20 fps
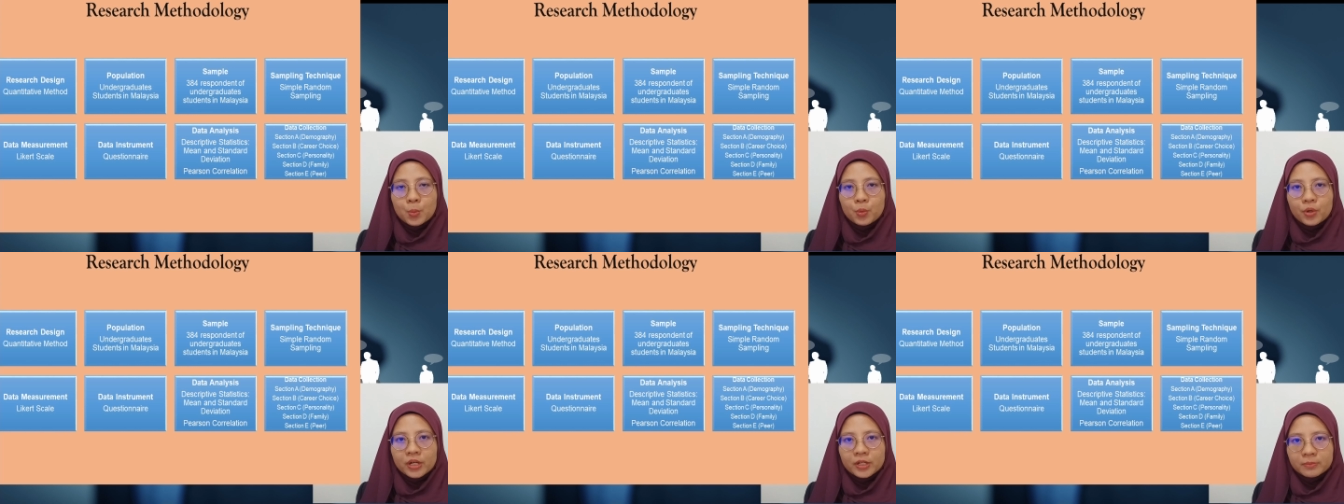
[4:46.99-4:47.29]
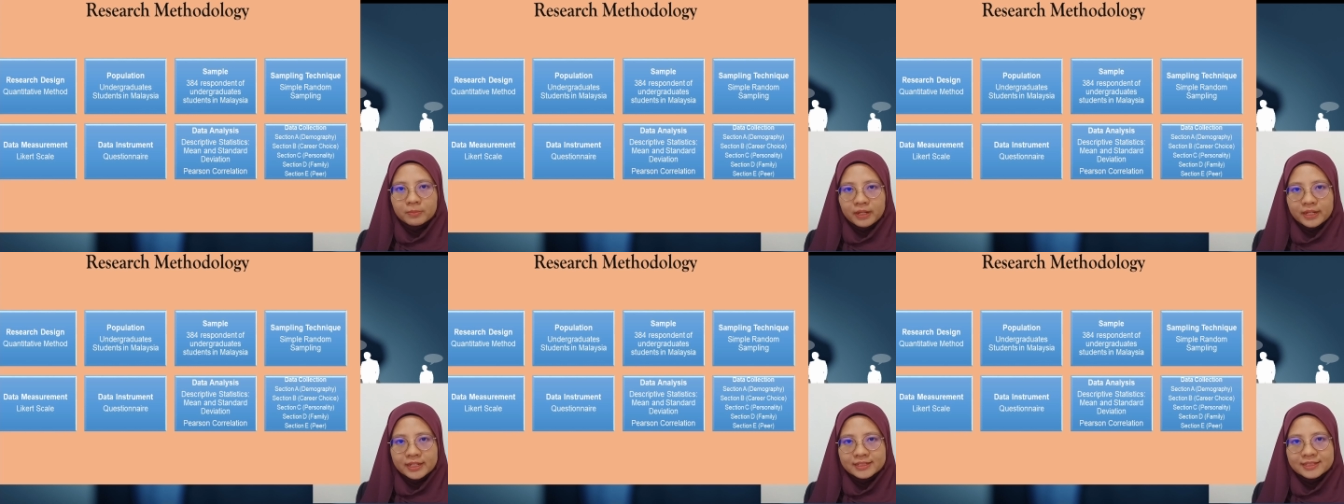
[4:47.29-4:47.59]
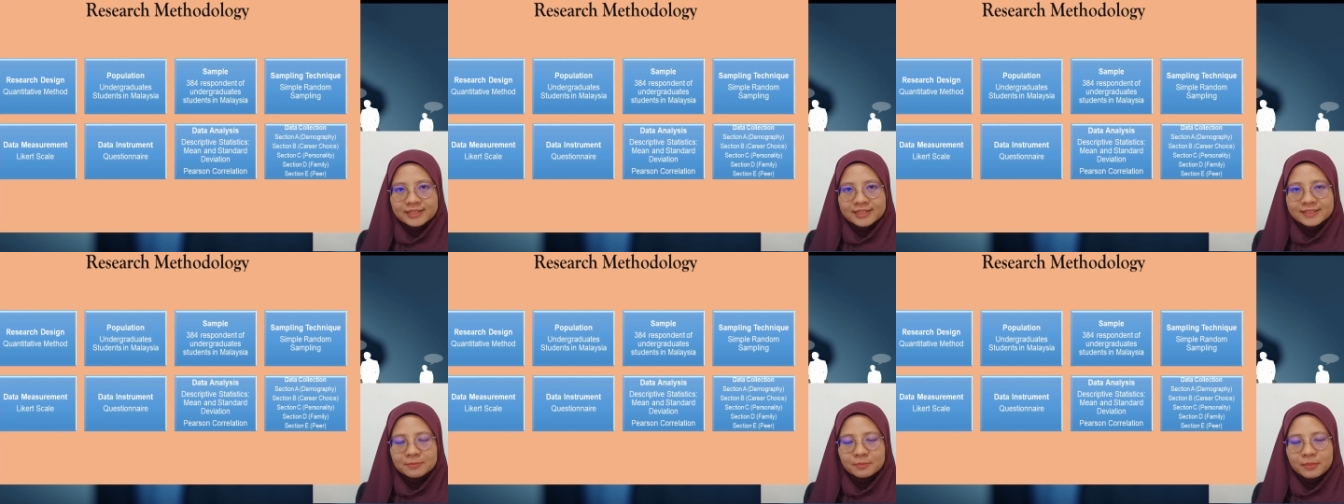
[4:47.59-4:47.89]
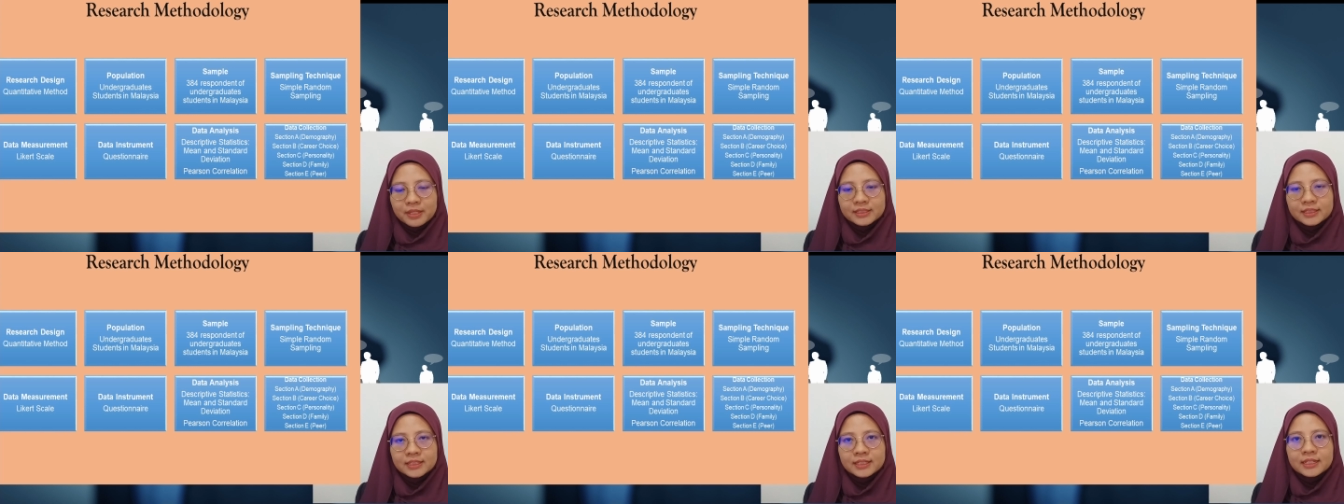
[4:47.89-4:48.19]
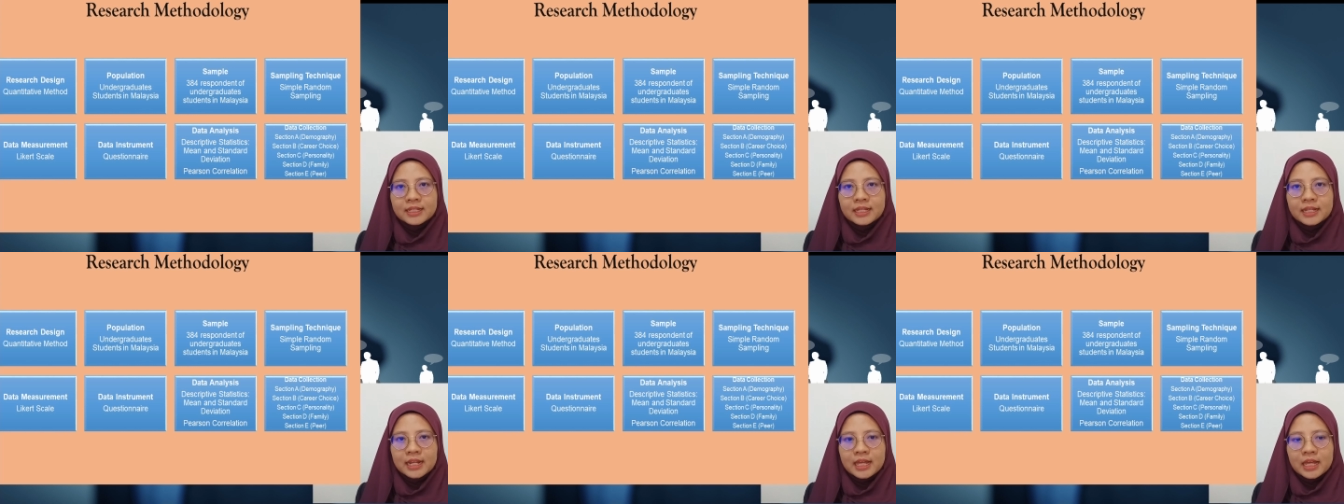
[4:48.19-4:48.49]
whereby this
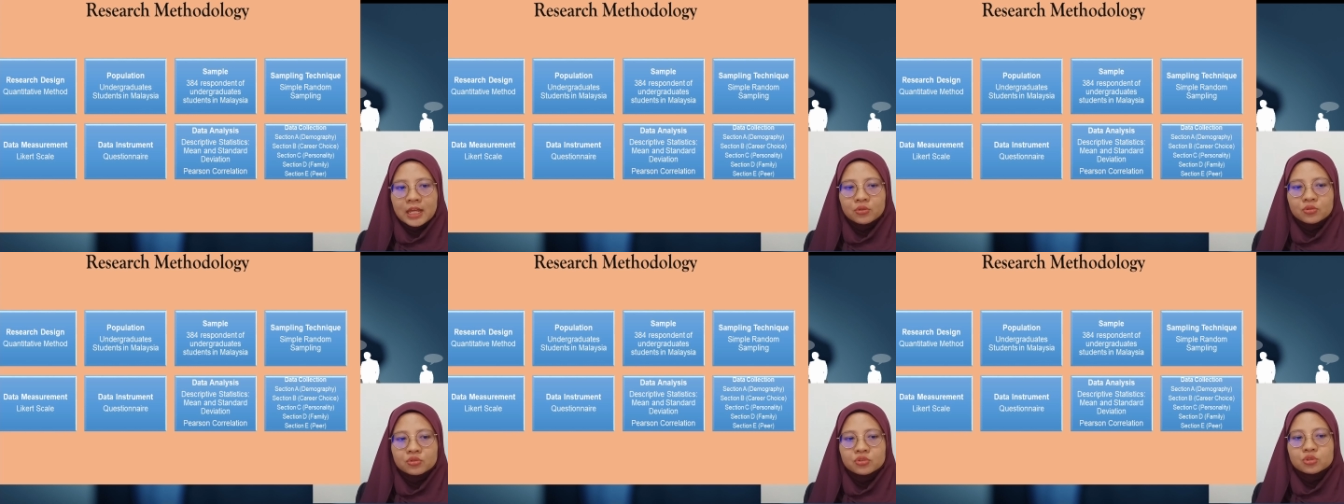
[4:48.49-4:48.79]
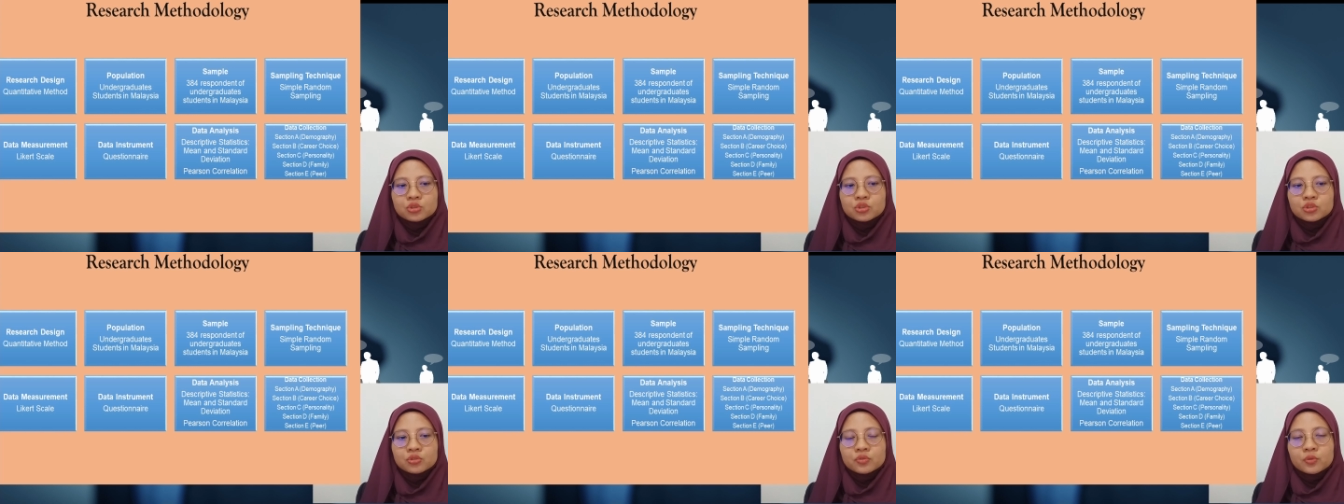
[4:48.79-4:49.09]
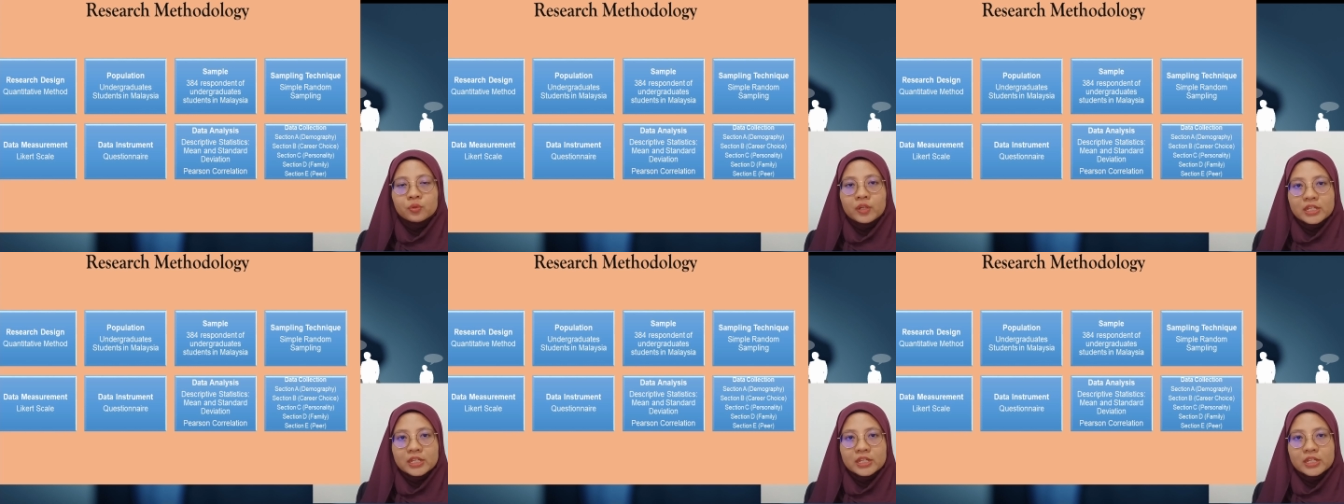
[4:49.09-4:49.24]
method allows to